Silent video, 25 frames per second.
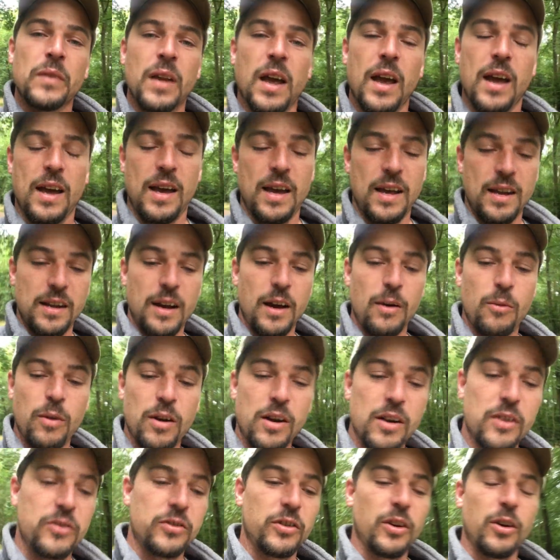And I
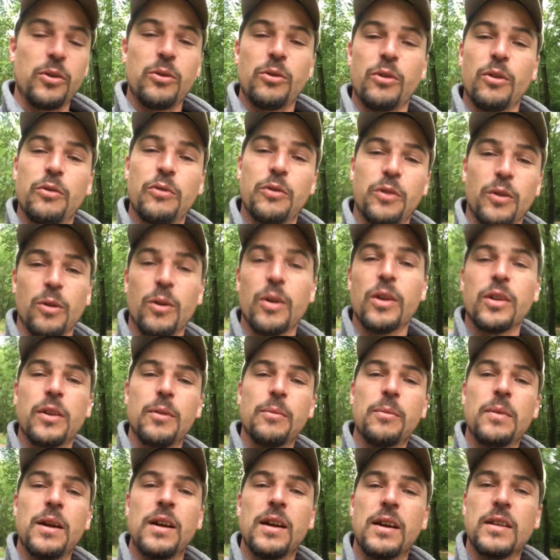want to show you a few of
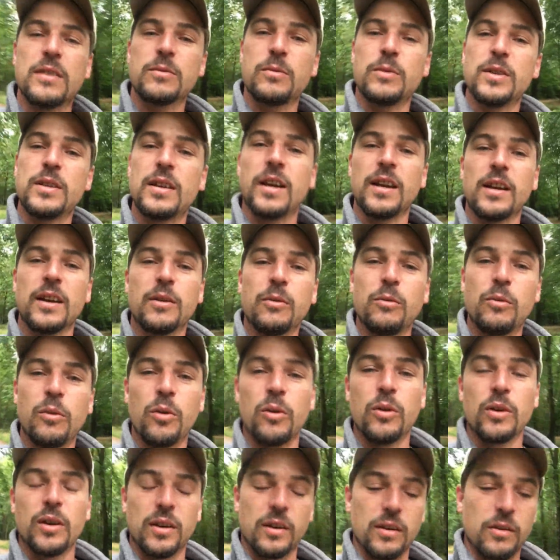them as we take a
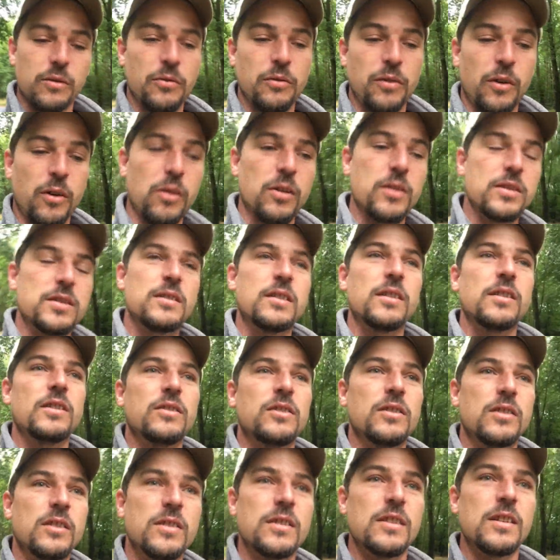walk in the forest
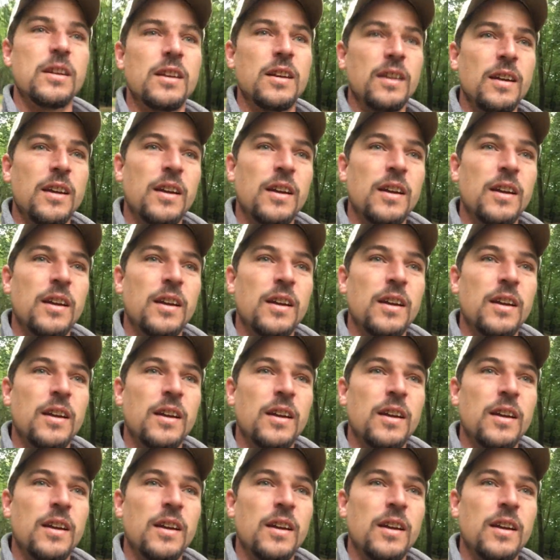and just